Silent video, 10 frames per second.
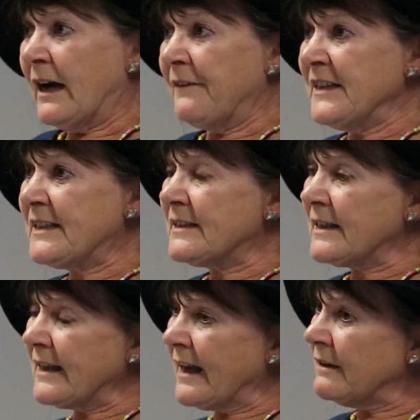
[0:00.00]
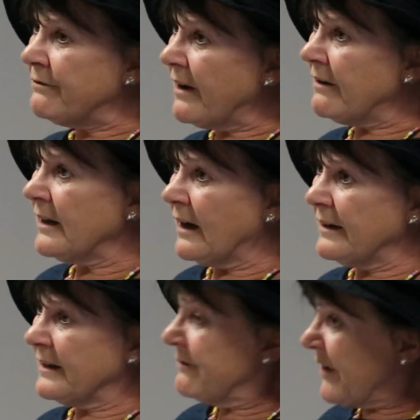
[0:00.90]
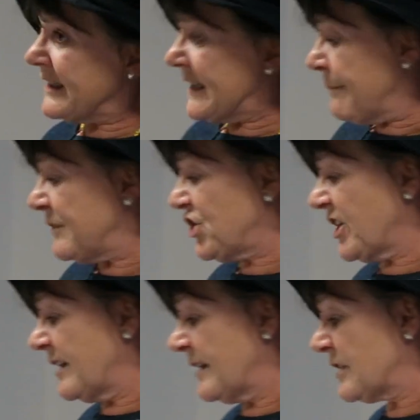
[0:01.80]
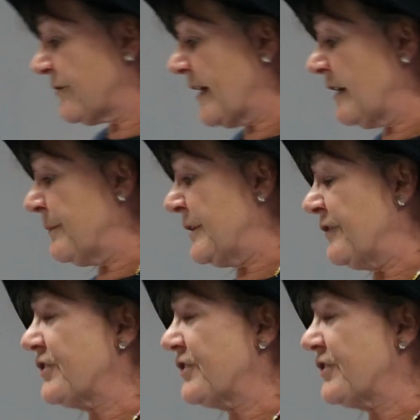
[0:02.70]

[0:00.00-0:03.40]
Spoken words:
And this is, again, a very damaging development.